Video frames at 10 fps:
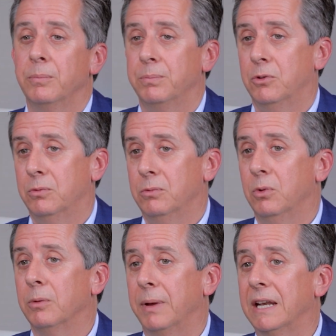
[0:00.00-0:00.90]
the
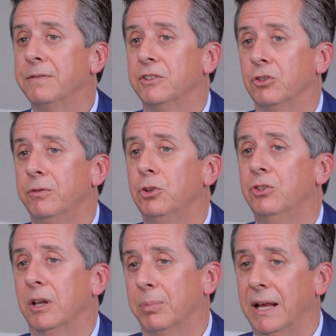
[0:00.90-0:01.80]
real benefits of
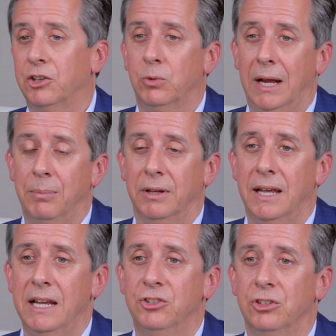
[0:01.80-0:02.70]
using a Planisware
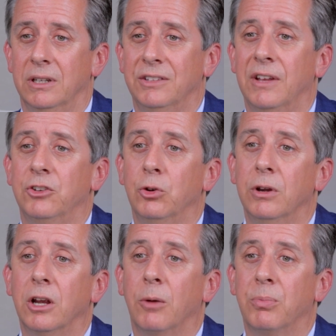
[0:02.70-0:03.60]
application is that
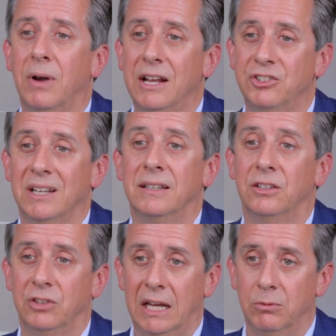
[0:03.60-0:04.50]
during our project
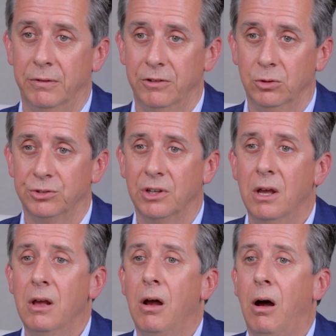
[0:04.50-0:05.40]
design reviews,
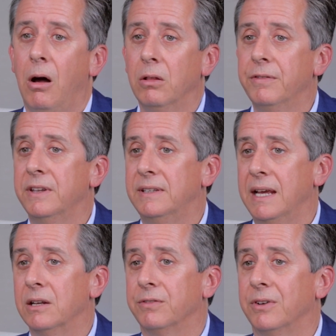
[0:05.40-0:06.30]
all of the
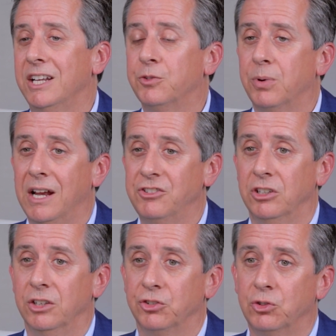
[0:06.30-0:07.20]
data for each
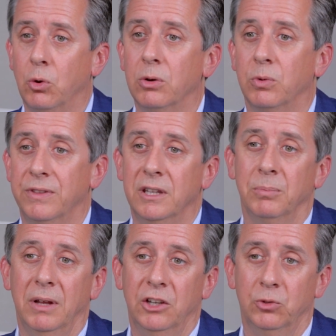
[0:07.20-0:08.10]
project is stored within the
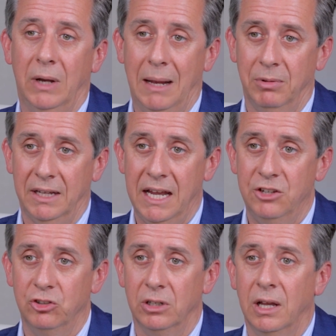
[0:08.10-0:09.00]
Planisware
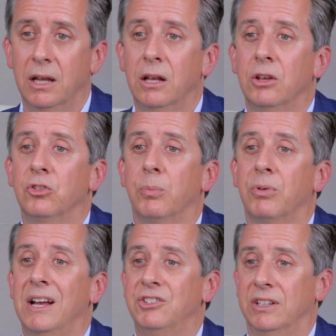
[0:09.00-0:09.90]
application. The
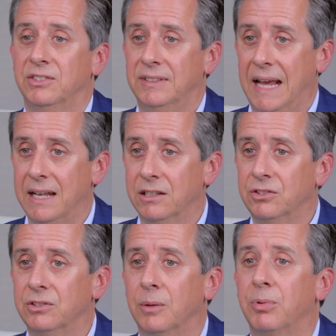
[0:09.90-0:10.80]
project
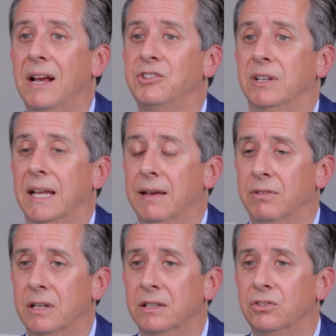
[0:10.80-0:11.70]
status, the project
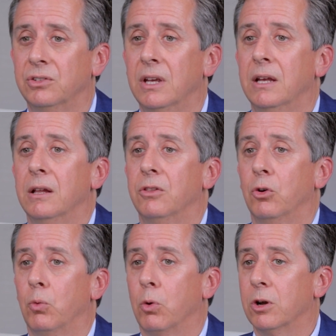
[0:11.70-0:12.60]
evidence,
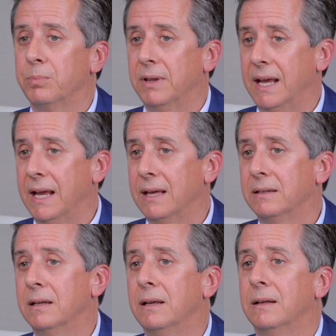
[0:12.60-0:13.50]
the work
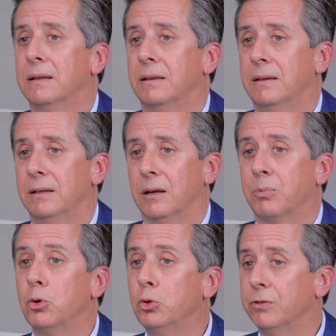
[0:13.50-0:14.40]
plan, the
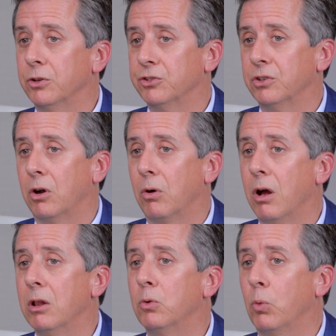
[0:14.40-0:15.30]
approvals are
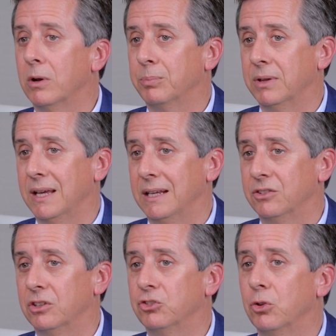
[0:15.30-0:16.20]
all in one
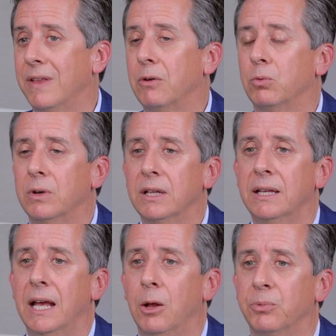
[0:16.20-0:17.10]
place, and so that
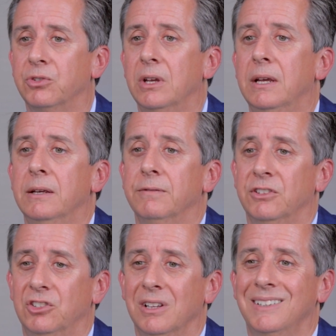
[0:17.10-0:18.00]
really helps
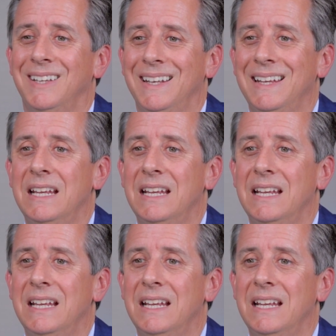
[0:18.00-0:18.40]
facilitate